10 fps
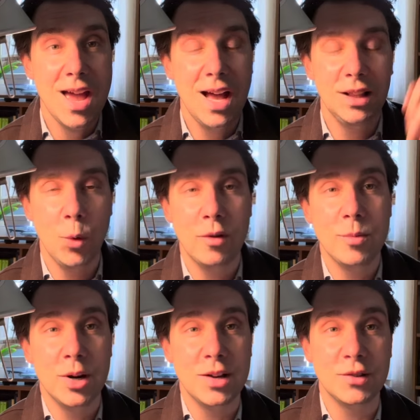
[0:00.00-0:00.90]
Hello
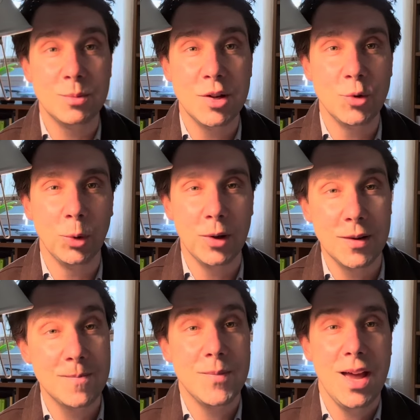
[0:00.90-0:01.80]
everybody, it's me,
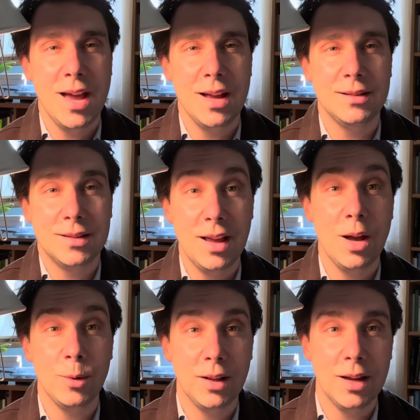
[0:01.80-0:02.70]
Julian, and today
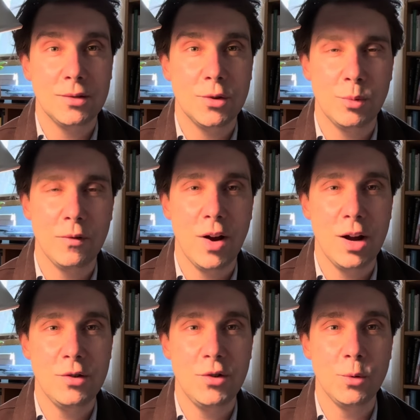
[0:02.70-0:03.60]
I would like to
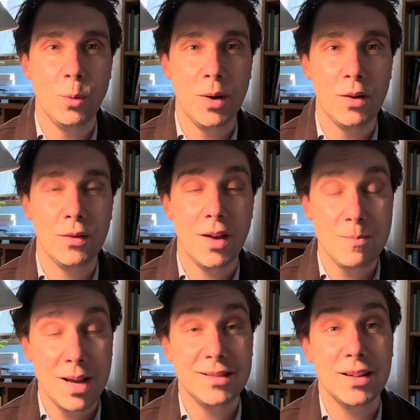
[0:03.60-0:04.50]
provide you with a
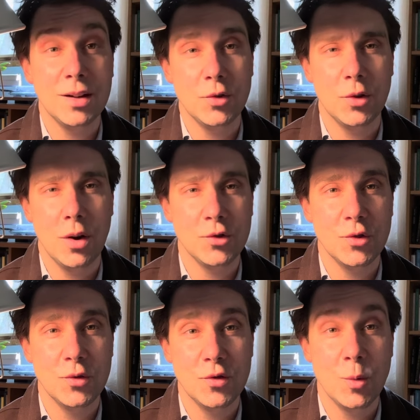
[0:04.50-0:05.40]
basic
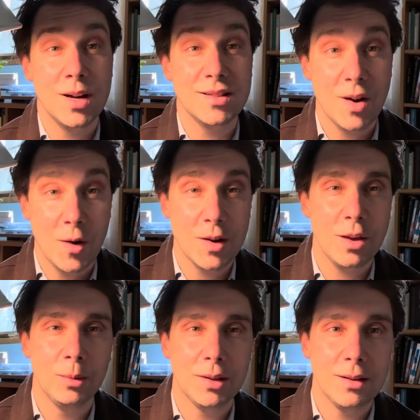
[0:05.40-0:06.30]
introduction to what is
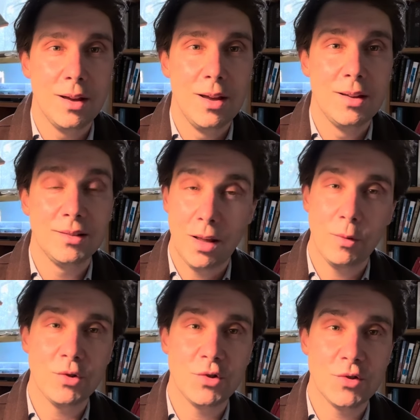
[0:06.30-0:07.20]
arguably
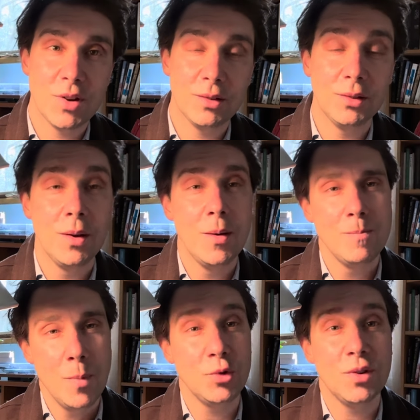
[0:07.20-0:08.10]
Slavoj Žižek's
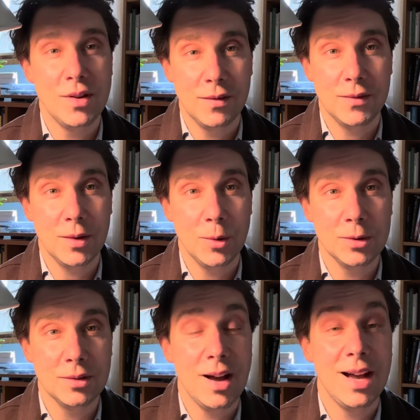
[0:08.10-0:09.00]
most
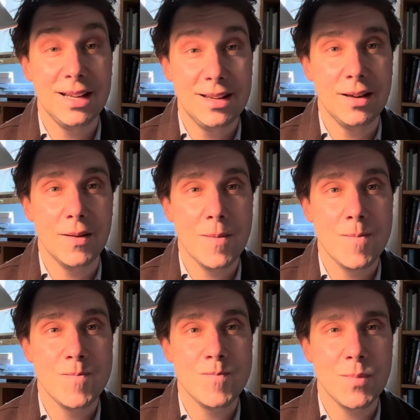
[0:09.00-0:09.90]
difficult idea,
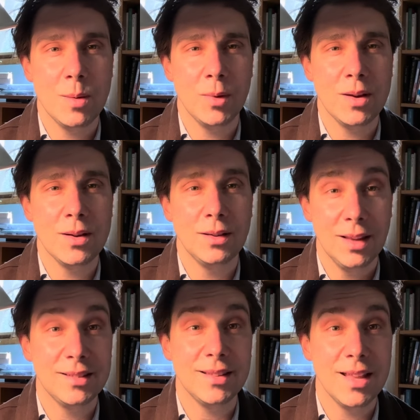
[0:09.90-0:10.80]
namely
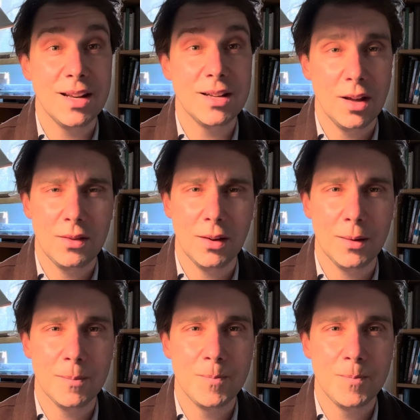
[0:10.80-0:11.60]
less than nothing.